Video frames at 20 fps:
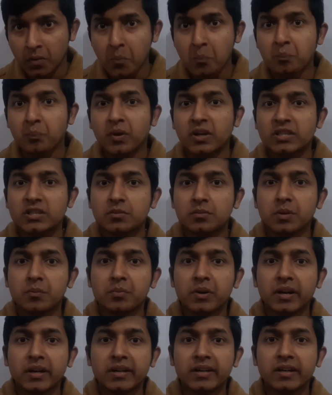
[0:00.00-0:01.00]
must be
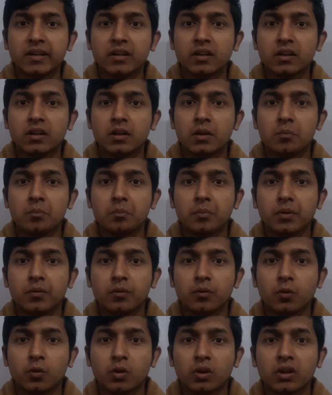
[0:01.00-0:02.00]
printed
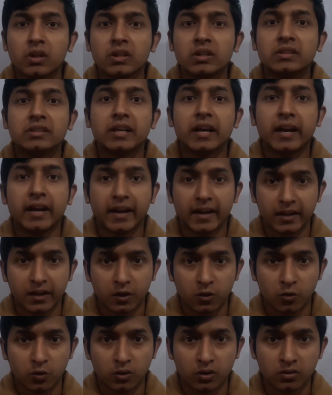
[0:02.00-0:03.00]
before the head
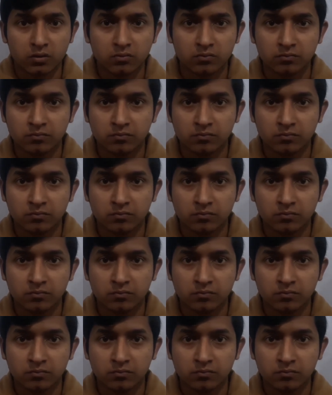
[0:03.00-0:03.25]
node.